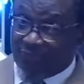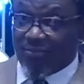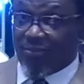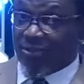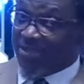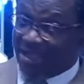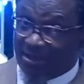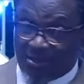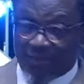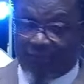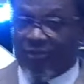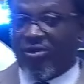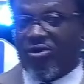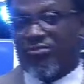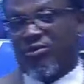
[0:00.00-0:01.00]
you, but I love
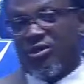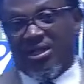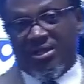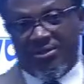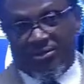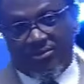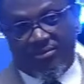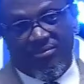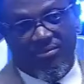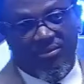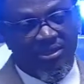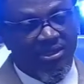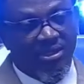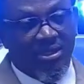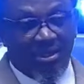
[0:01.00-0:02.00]
God. But
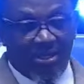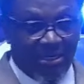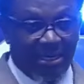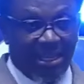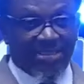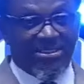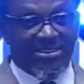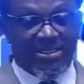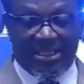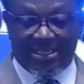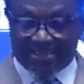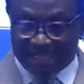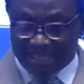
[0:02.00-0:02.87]
last night I